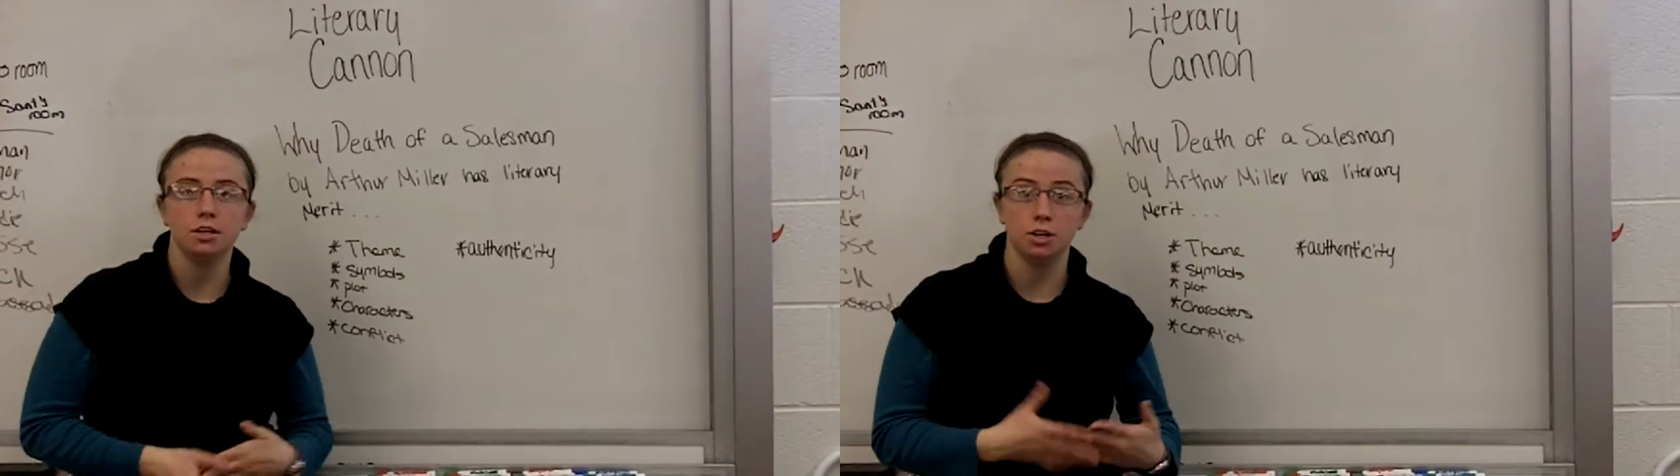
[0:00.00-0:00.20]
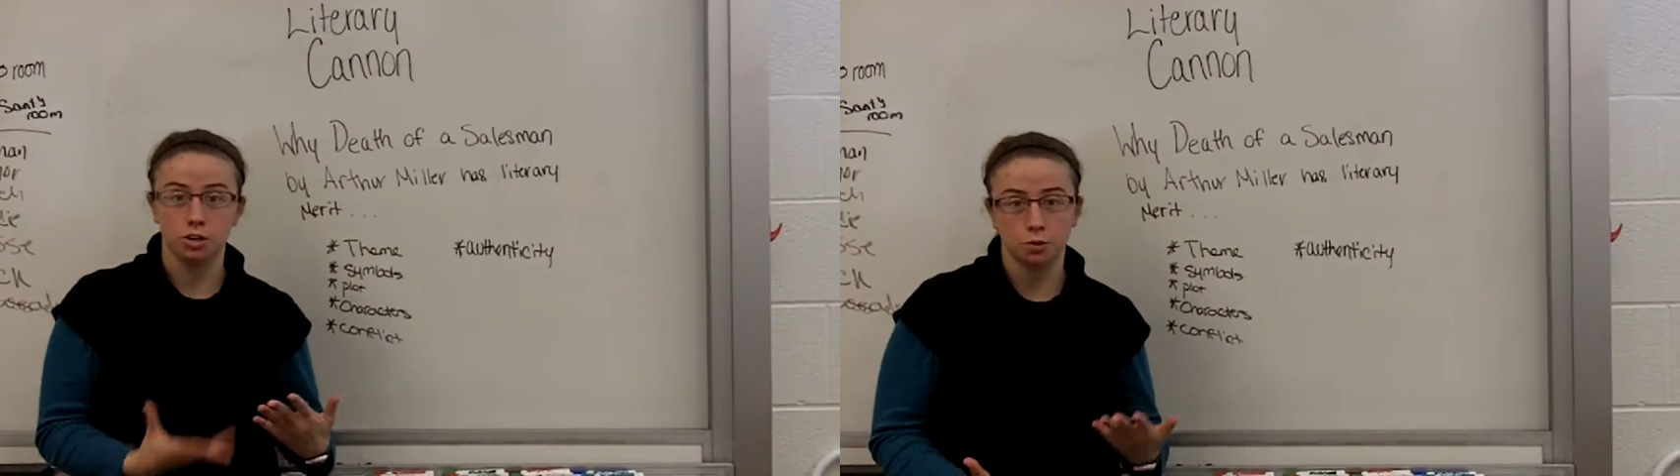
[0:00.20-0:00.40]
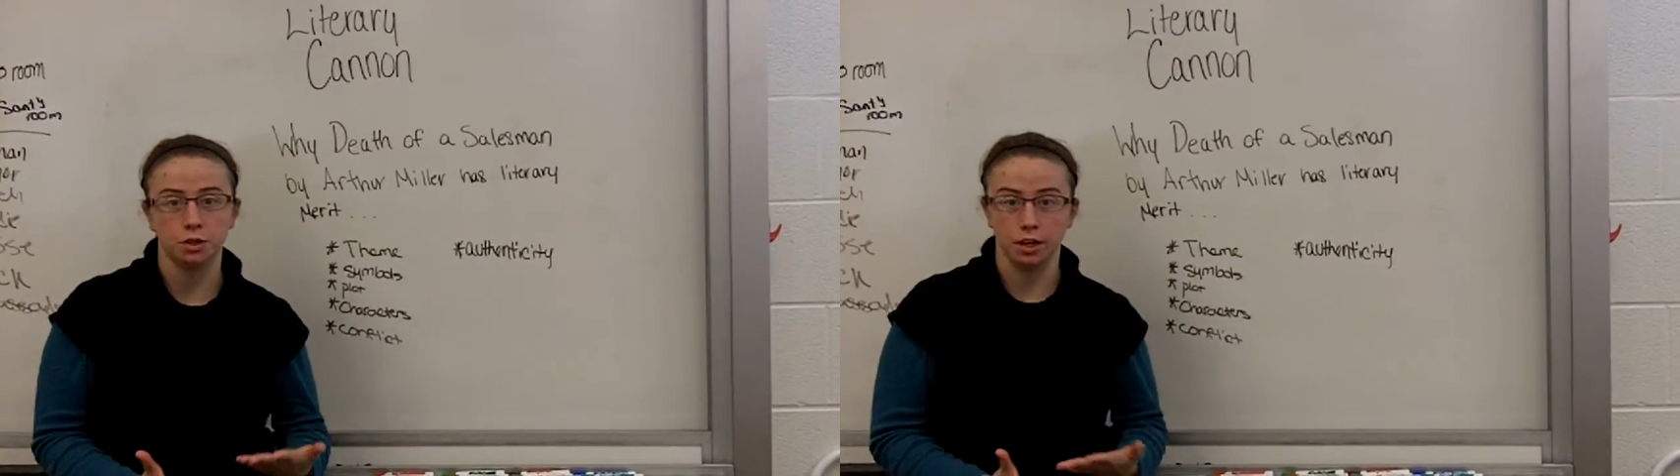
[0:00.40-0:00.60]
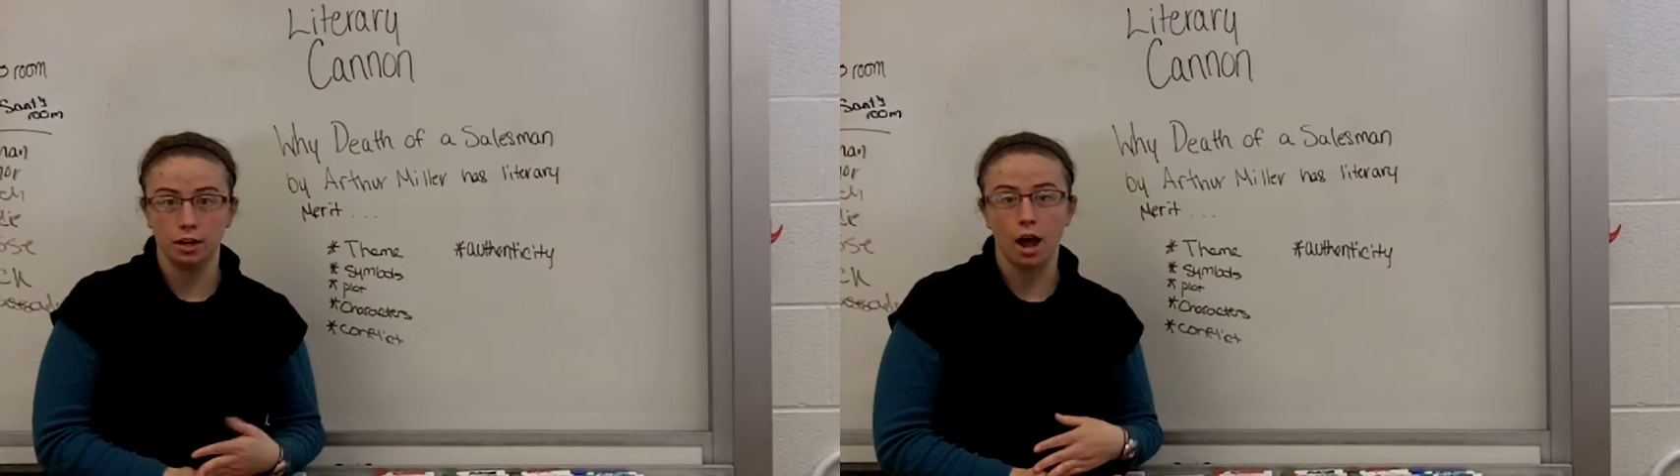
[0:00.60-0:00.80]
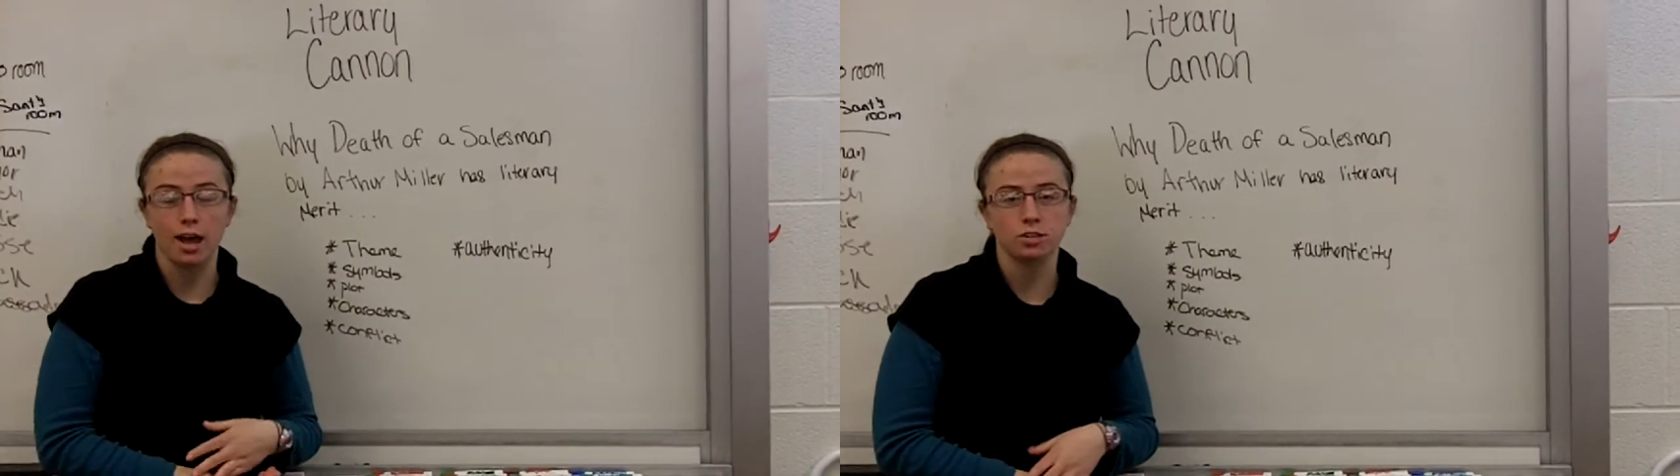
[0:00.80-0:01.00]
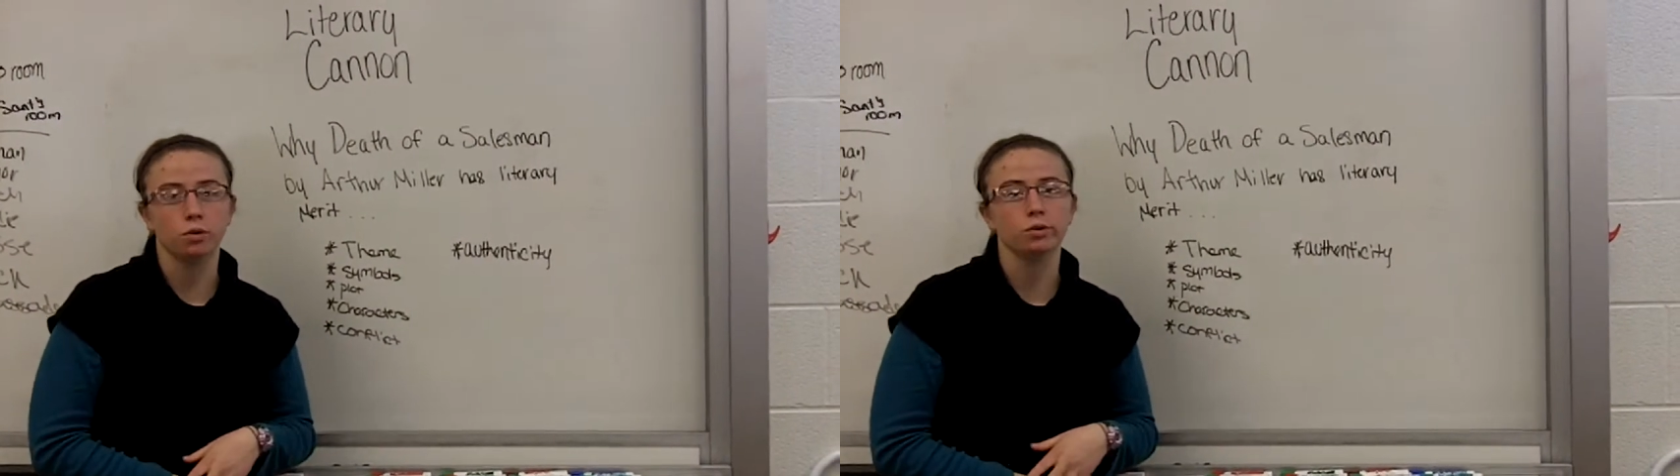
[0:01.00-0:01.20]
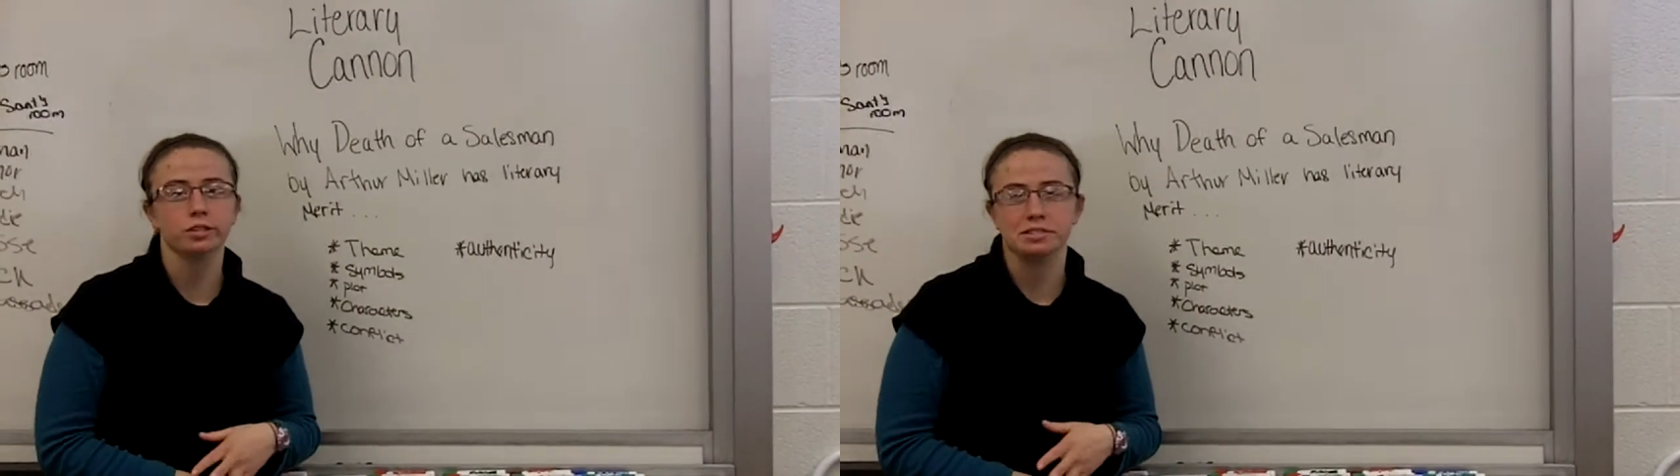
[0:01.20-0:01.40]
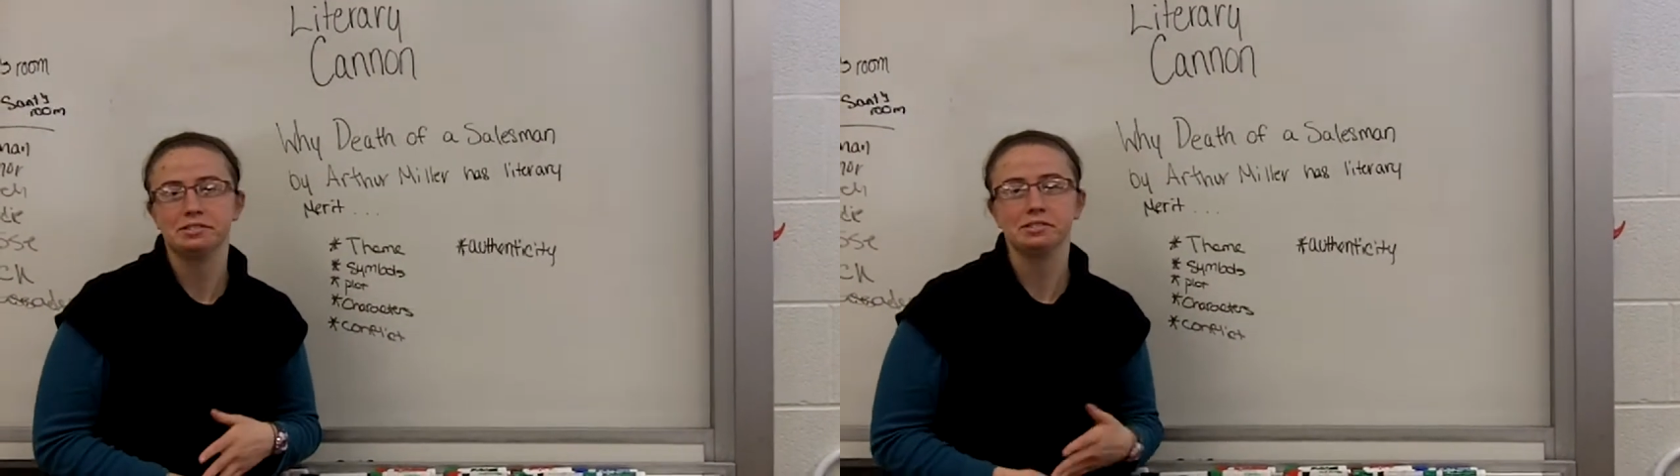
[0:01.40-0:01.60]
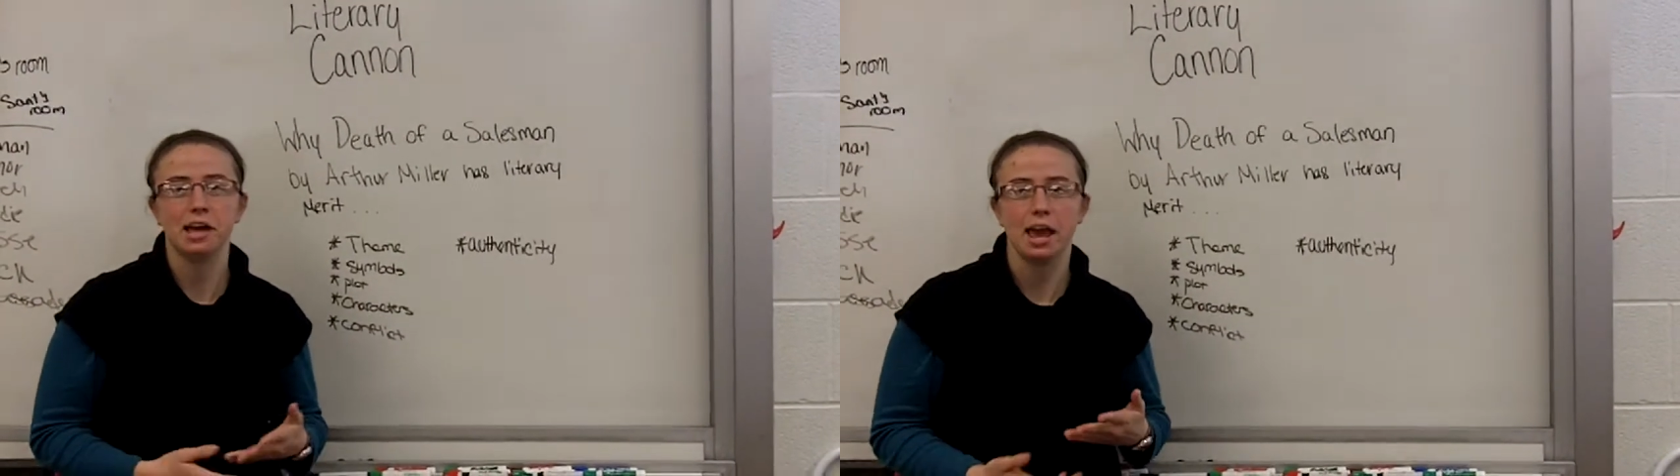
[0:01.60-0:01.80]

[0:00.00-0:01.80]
teachers within high schools and